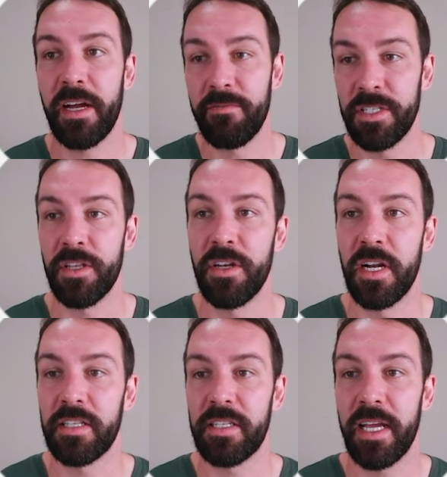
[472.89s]
I visit the
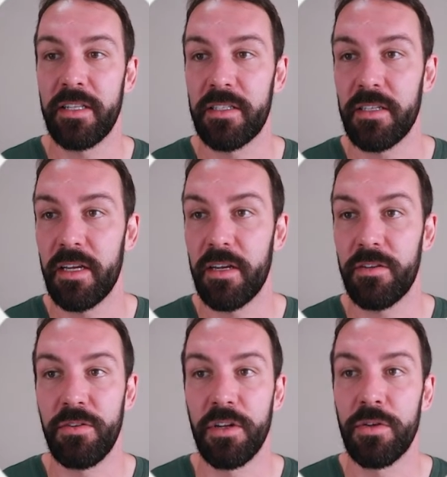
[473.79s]
United States
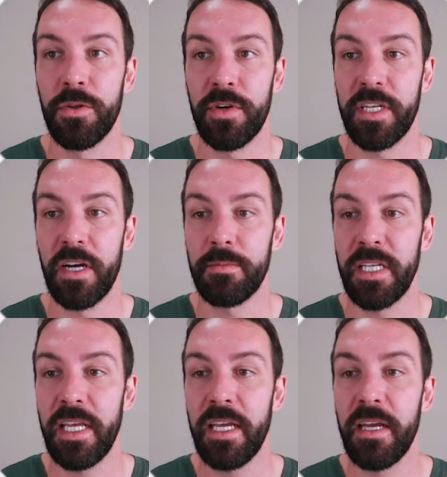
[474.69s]
2 or 3 times a
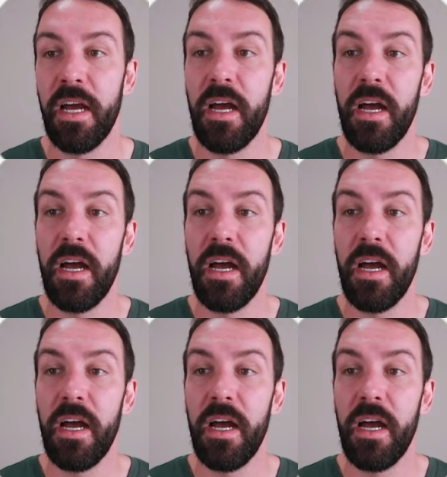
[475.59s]
year.